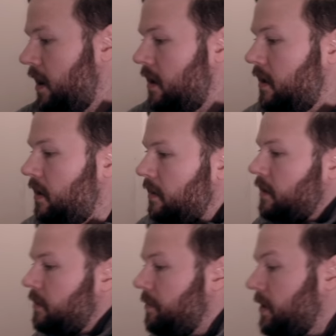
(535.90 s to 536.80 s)
Uh, I'm
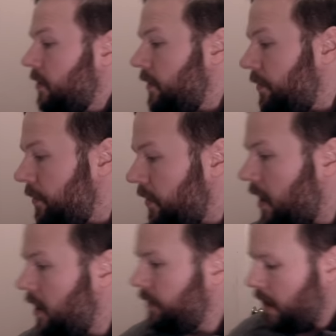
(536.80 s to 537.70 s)
going to be going through
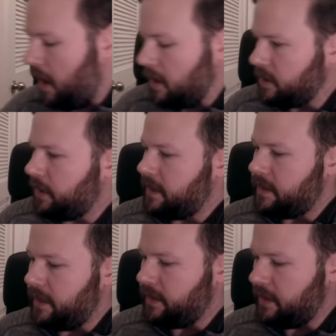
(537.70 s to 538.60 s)
the Hong
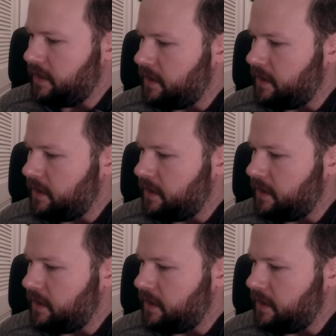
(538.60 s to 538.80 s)
translation.